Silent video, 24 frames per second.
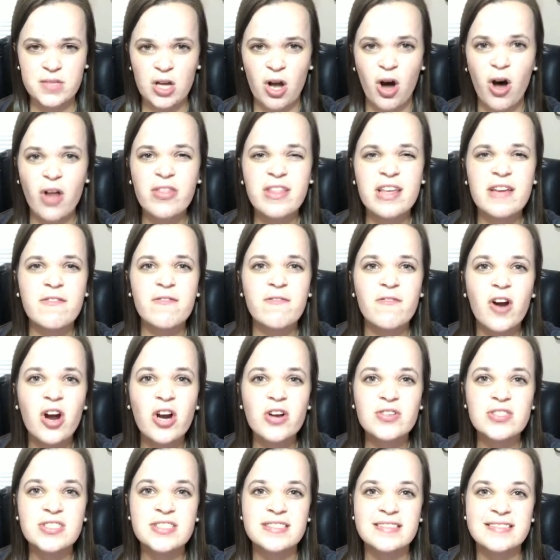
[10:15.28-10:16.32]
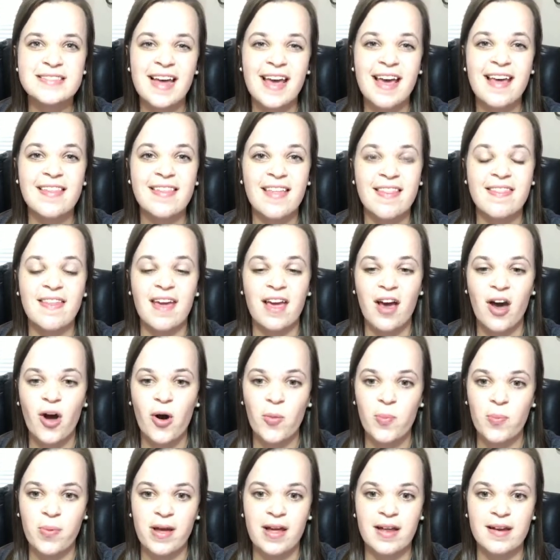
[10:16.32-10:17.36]
on the first day that they
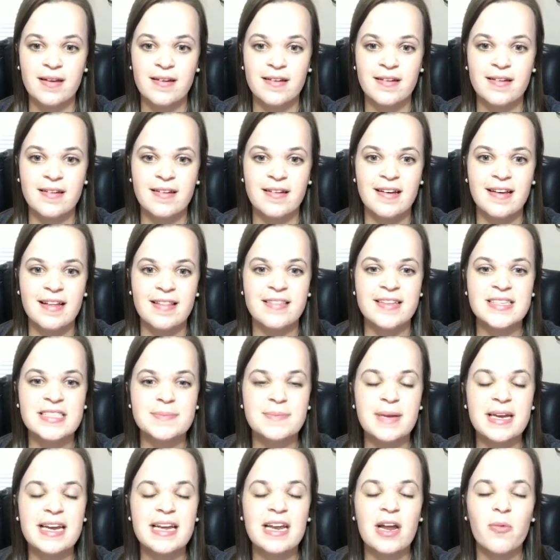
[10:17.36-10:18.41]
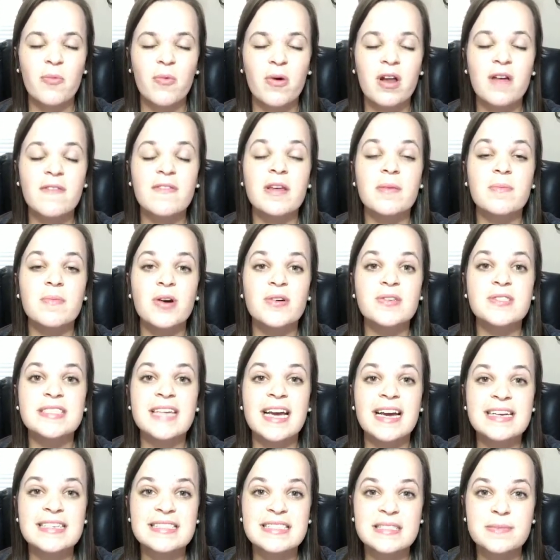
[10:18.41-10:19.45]
open, thus making it one of the most
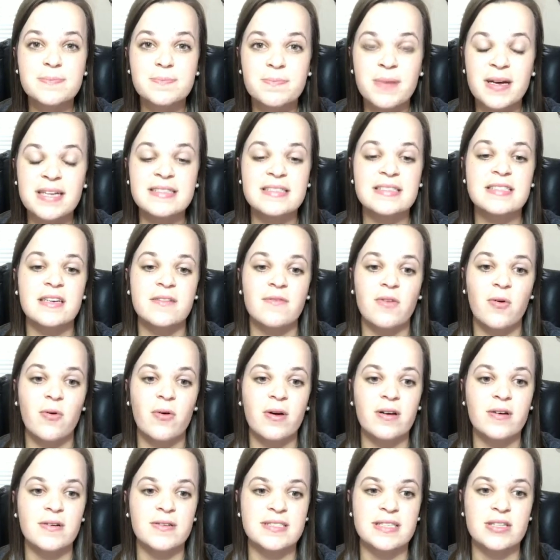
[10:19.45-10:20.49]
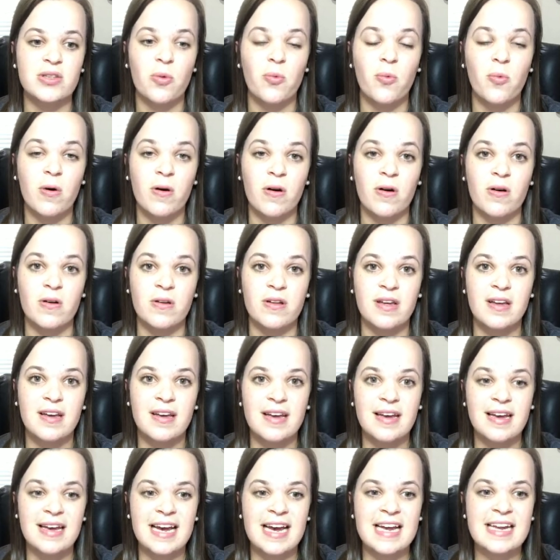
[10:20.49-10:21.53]
expensive oils in the world.
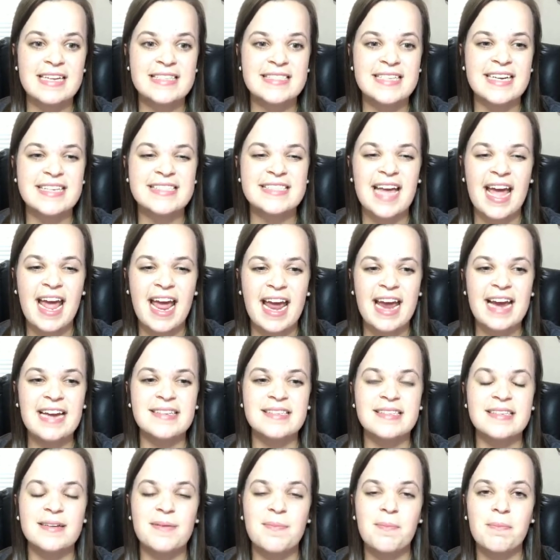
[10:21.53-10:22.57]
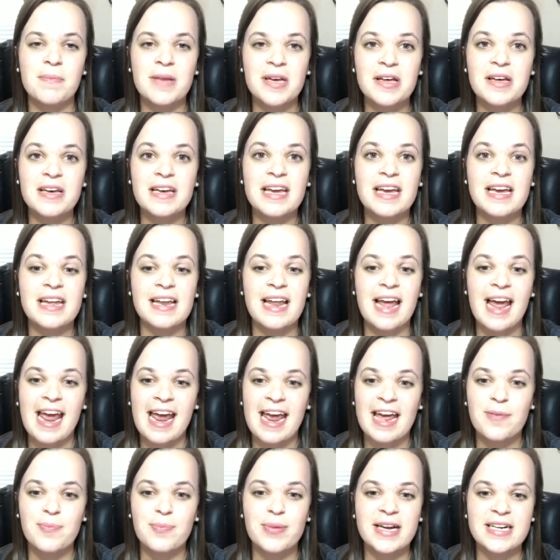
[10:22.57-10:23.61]
And it takes 8 million
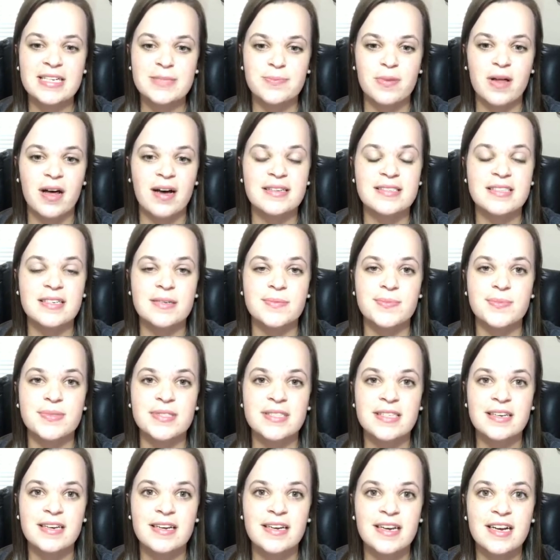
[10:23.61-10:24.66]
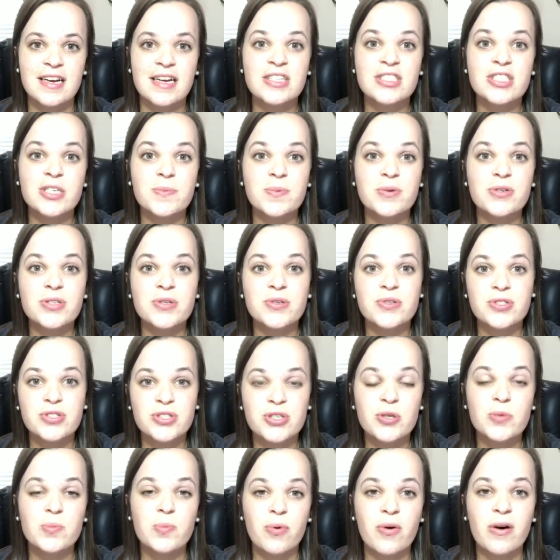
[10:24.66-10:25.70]
hand-picked blossoms to produce
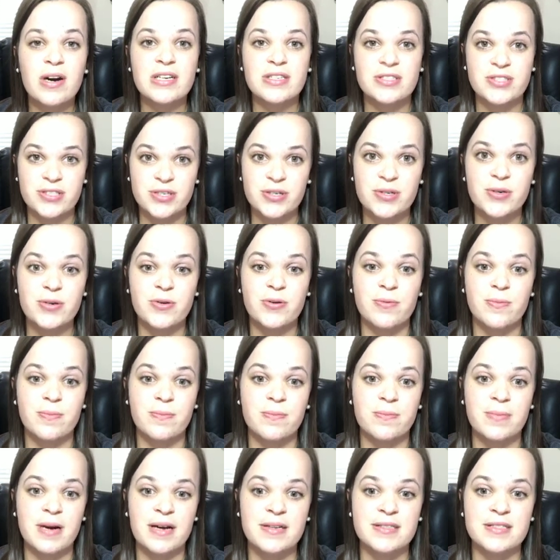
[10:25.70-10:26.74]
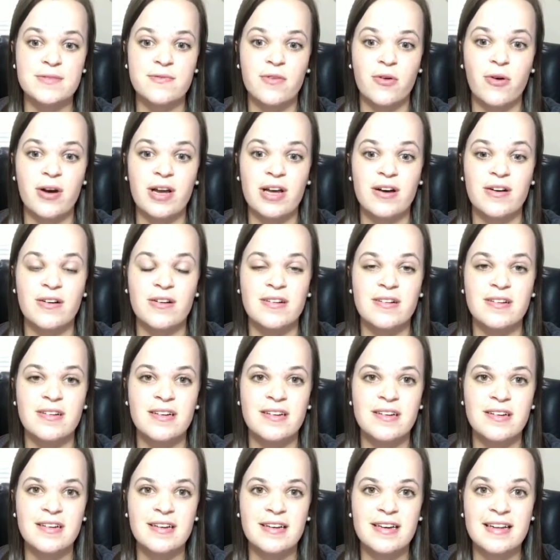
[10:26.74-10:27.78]
2.2 pounds of oil.
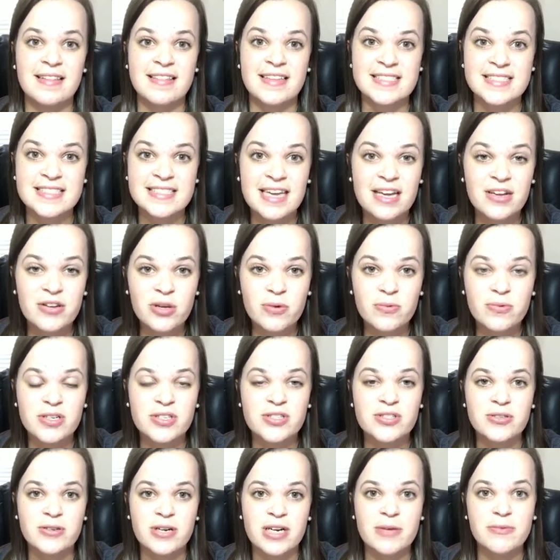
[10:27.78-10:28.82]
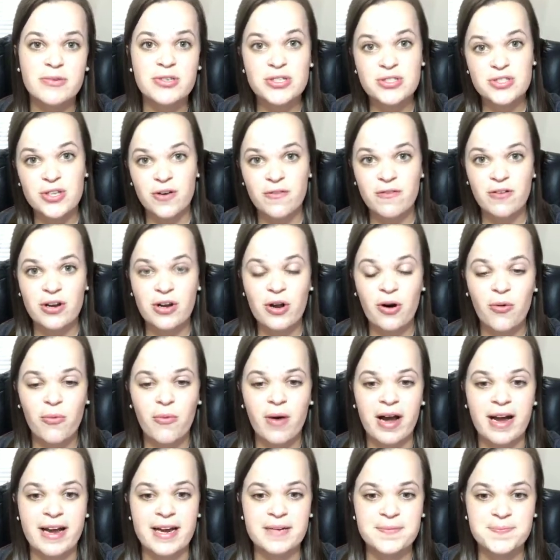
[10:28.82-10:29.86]
The sandalwood tree, which is over in
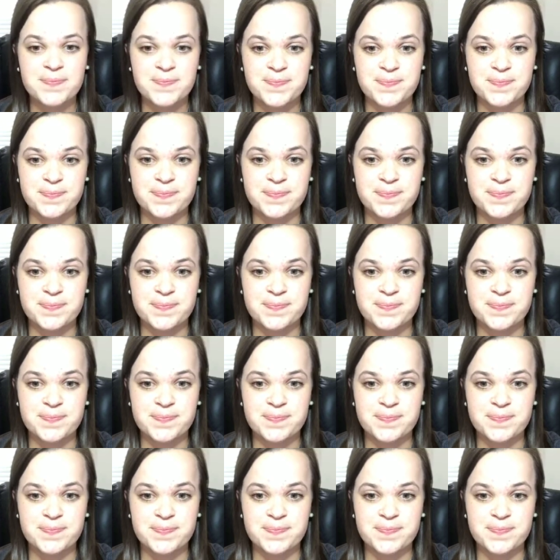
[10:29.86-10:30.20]
Hawaii,